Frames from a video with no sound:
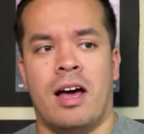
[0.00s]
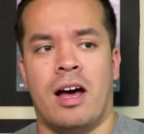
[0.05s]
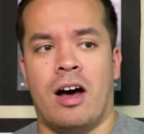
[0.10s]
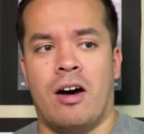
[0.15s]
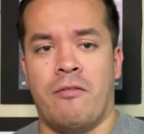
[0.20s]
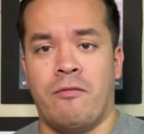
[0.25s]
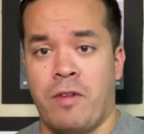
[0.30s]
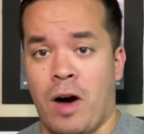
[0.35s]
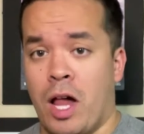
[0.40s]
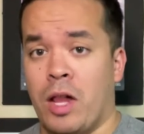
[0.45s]

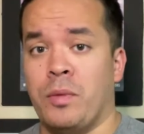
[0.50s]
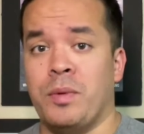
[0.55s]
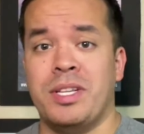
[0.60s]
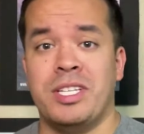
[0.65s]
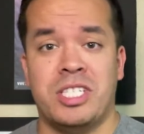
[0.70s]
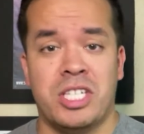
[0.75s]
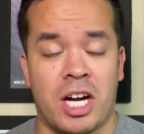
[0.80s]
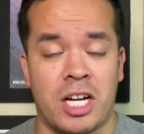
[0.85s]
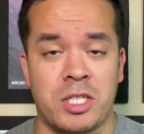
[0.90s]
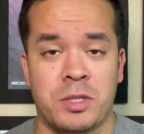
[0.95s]
uh,
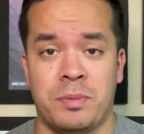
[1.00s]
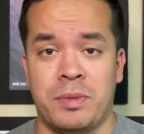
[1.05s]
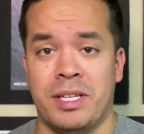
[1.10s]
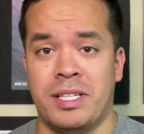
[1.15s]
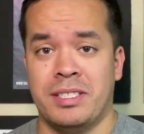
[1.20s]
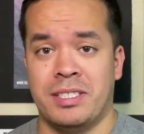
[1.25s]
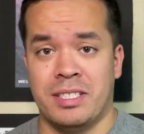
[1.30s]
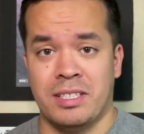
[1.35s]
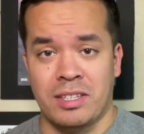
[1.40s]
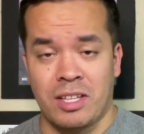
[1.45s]
following
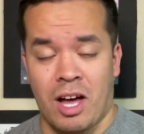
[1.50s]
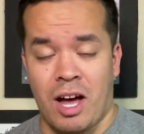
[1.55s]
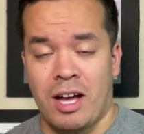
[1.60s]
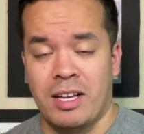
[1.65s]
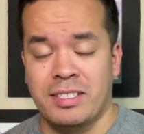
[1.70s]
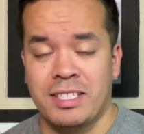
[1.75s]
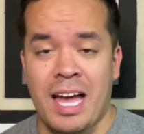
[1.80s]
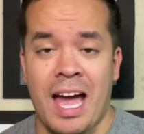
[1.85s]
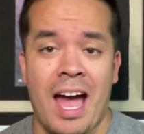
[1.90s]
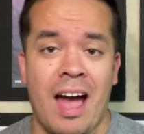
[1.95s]
judgments and
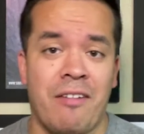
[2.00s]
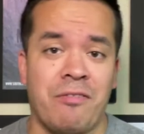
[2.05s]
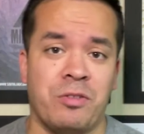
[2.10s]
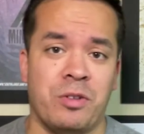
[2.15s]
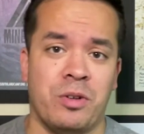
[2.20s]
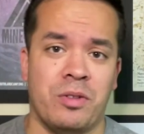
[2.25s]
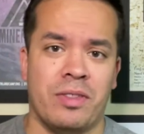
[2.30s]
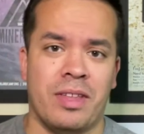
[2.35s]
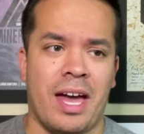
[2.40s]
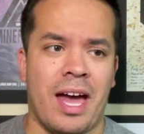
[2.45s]
laws
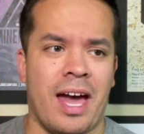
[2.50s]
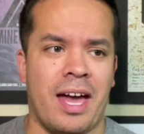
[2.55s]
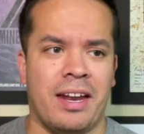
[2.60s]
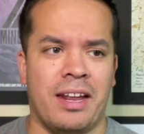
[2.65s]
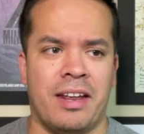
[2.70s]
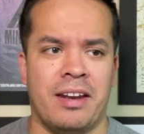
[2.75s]
after that.